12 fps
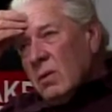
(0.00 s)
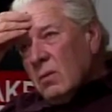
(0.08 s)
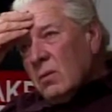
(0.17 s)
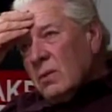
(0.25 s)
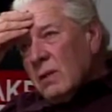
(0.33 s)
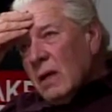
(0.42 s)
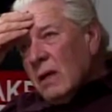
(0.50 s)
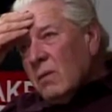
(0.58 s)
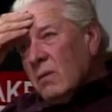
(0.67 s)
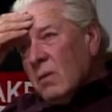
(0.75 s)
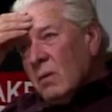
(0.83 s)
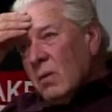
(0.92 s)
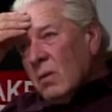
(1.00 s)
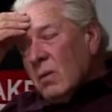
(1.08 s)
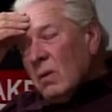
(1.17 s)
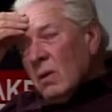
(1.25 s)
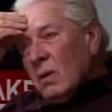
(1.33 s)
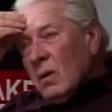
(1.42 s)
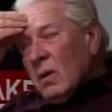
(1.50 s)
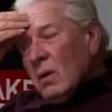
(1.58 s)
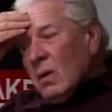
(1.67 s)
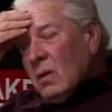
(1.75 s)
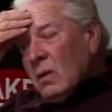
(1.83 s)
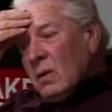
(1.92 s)
to what you have and uh,
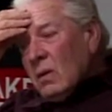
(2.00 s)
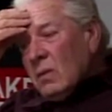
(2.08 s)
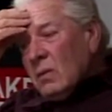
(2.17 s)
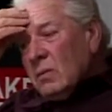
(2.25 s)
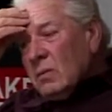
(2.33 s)
uh,